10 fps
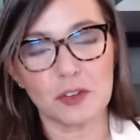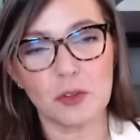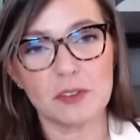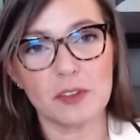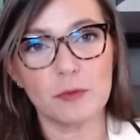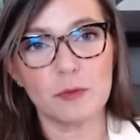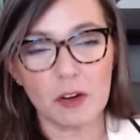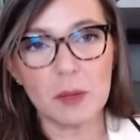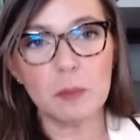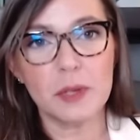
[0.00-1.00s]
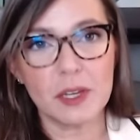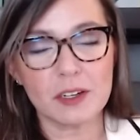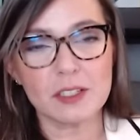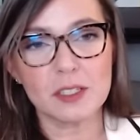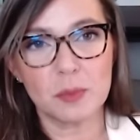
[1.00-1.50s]
So it's a very
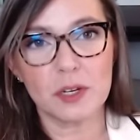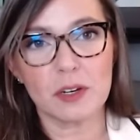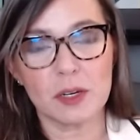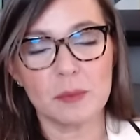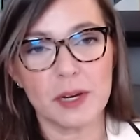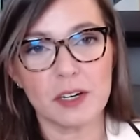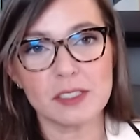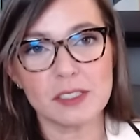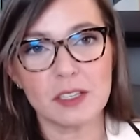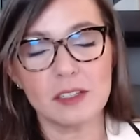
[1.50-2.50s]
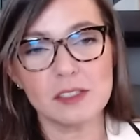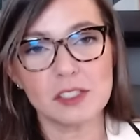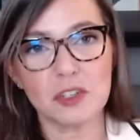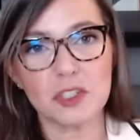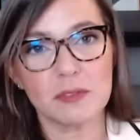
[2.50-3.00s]
peer to peer comparison in
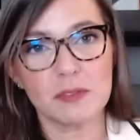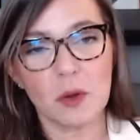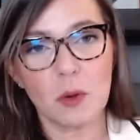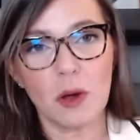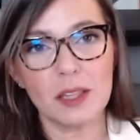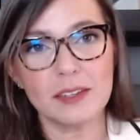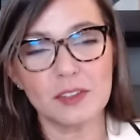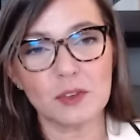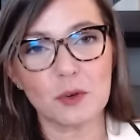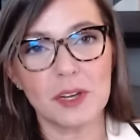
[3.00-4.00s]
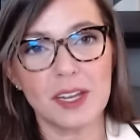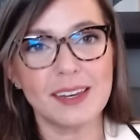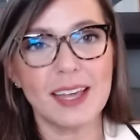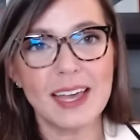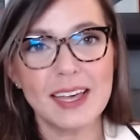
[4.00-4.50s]
search of that quality screen.